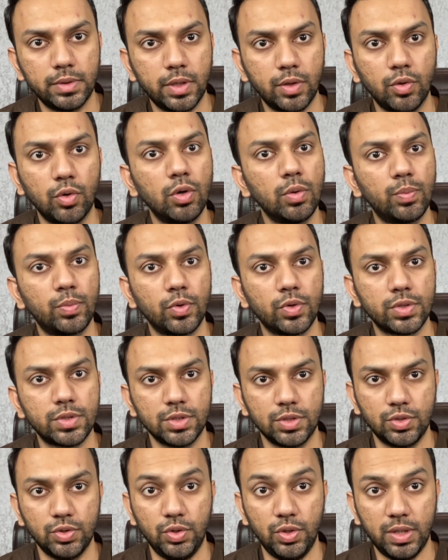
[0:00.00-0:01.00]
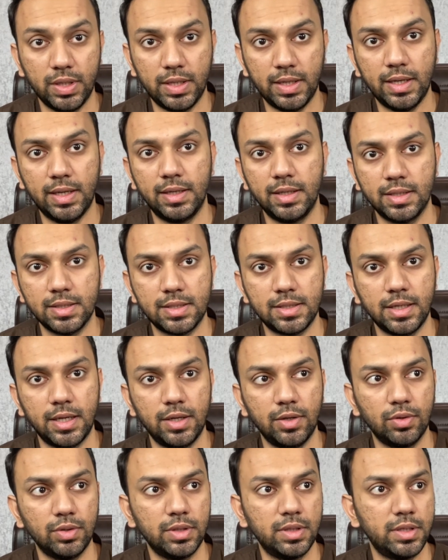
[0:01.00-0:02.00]
the whole process so you can
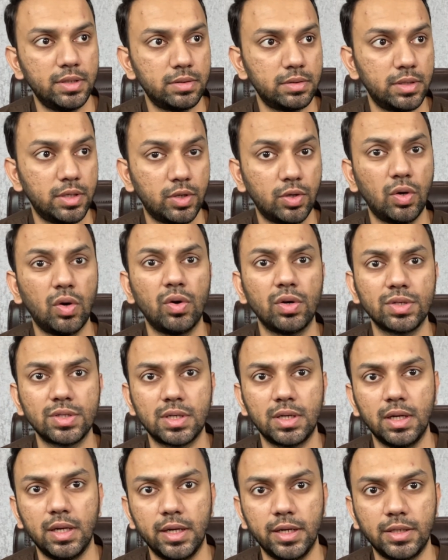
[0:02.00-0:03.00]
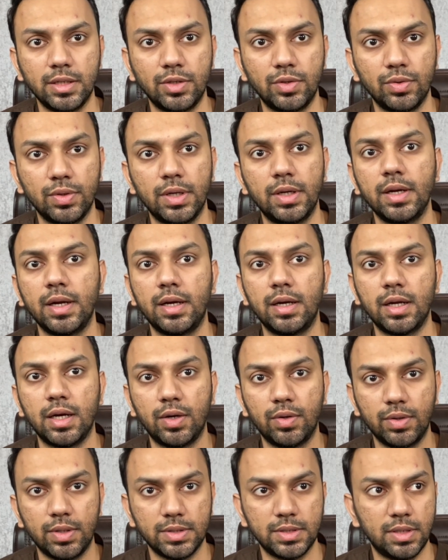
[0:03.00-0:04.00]
understand all this, the cost related to it, and
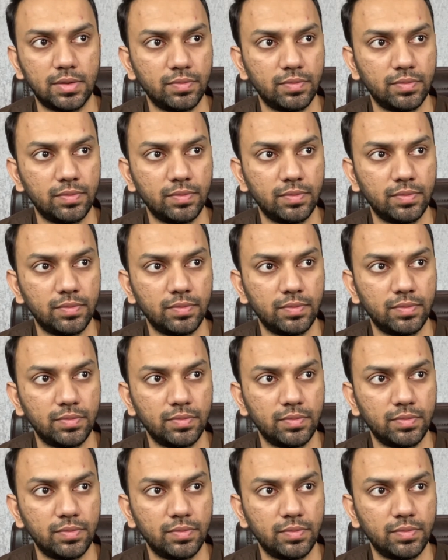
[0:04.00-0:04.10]
how does it